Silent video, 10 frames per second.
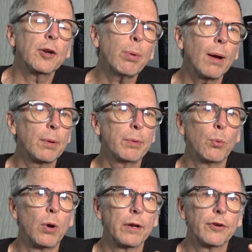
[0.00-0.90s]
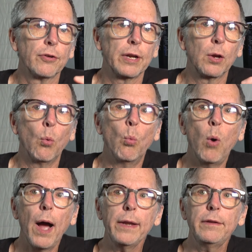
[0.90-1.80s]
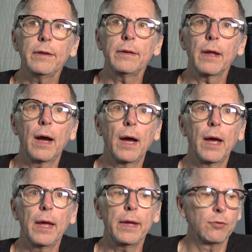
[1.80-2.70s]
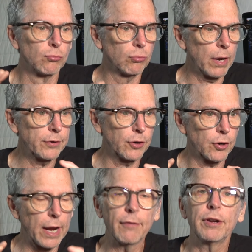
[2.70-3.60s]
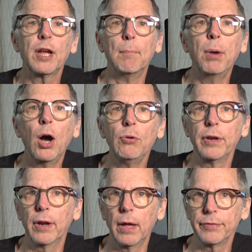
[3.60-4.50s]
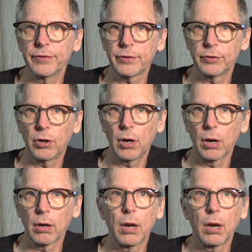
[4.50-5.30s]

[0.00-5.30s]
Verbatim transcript: you're probably wondering, why didn't I render every component on this guitar?